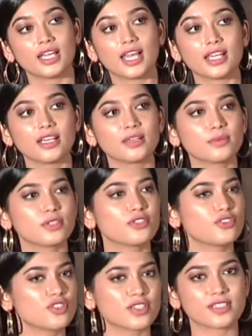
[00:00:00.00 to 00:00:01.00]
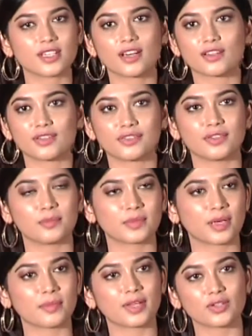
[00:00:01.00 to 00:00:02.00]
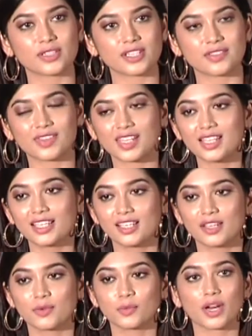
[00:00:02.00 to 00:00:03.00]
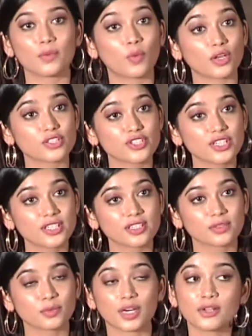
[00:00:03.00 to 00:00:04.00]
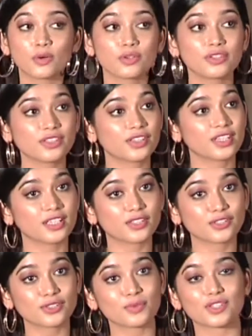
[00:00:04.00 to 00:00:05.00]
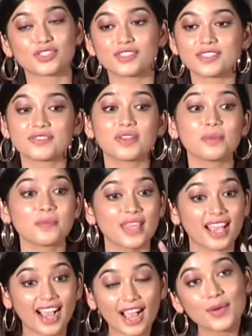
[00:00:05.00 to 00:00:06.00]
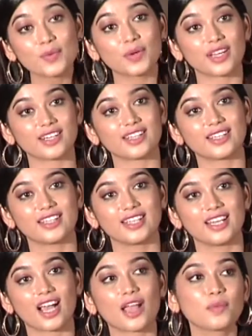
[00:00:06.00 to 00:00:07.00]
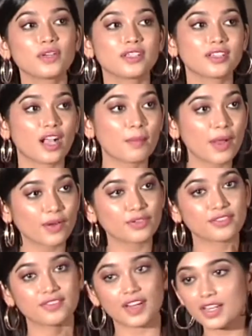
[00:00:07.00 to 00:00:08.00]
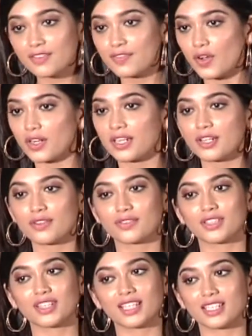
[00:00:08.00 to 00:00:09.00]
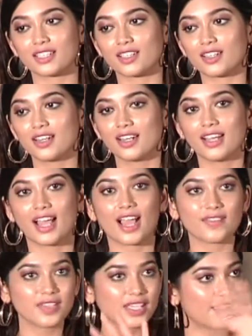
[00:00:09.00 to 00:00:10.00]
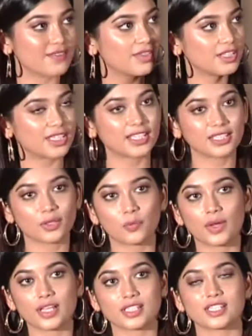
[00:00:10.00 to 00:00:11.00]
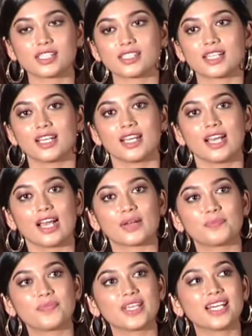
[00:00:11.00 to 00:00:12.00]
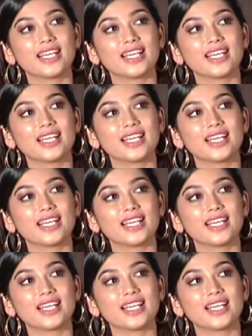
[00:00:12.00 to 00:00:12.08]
and it was just another film coming on TV? Would I watch it? Would I go to the theaters to watch this film? I would. I would come out very fondly of the theater, having everything the way it is. I'd be